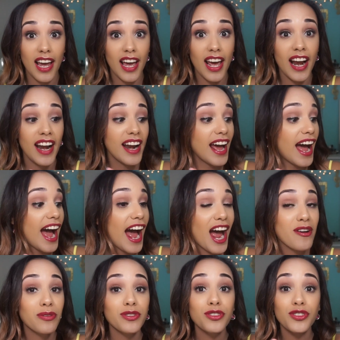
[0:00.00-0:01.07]
And
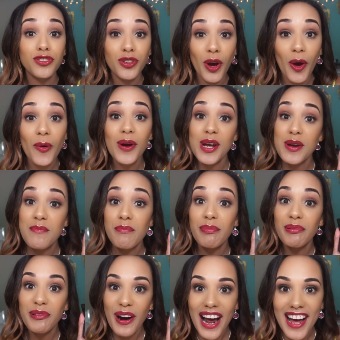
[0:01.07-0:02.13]
I was so
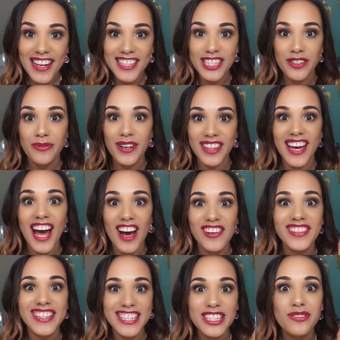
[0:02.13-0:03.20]
impressed with
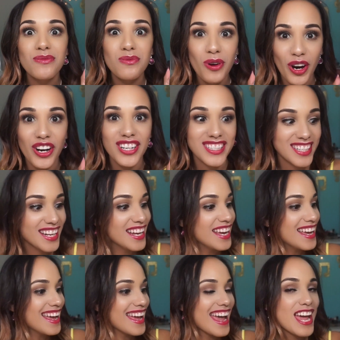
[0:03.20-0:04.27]
how this worked.
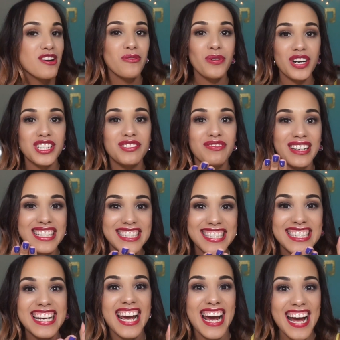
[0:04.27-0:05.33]
It worked
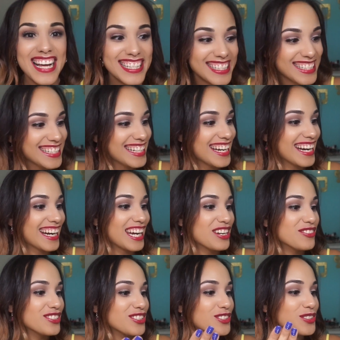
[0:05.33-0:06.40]
fantastic.
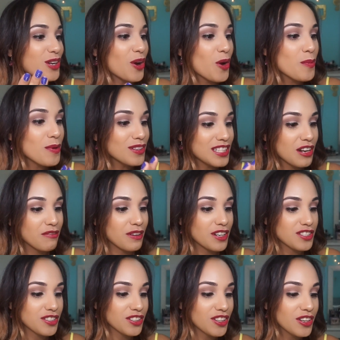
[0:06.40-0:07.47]
It was so
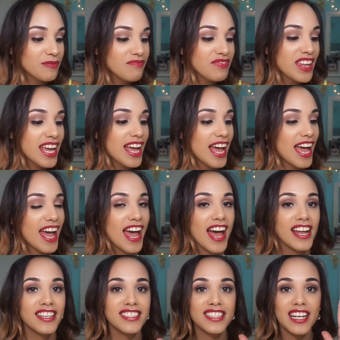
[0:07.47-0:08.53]
multifunctional.
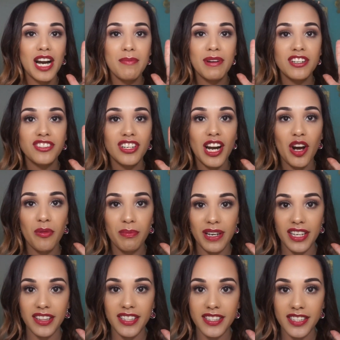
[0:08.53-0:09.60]
And did I mention how
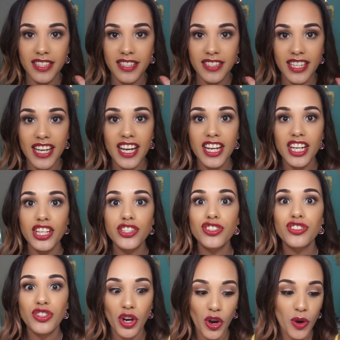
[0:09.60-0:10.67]
big this is? It is
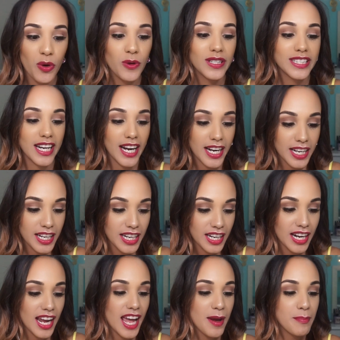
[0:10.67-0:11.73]
so
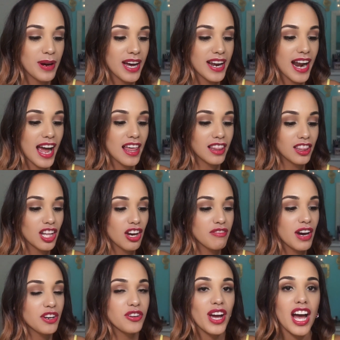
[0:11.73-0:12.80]
tiny, but I love
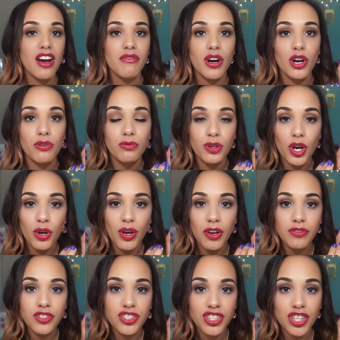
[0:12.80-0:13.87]
how you have a row
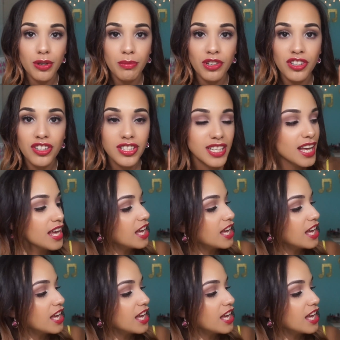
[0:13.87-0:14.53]
of shimmers,